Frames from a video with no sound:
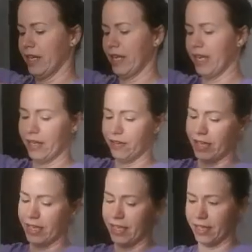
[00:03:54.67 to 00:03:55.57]
a head or
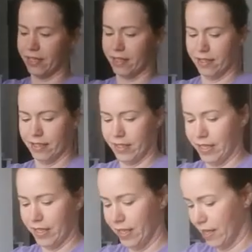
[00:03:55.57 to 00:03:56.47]
anything.
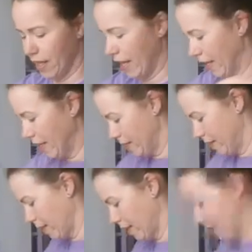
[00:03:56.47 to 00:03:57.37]

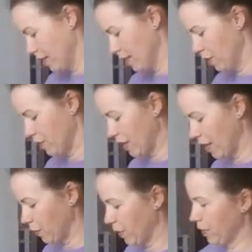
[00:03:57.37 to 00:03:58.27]
And here's
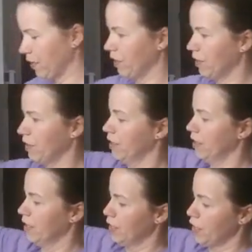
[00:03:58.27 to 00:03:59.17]
another one with a little
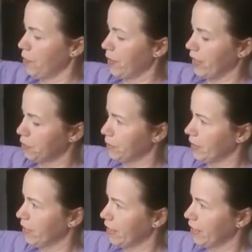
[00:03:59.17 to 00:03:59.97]
embellishment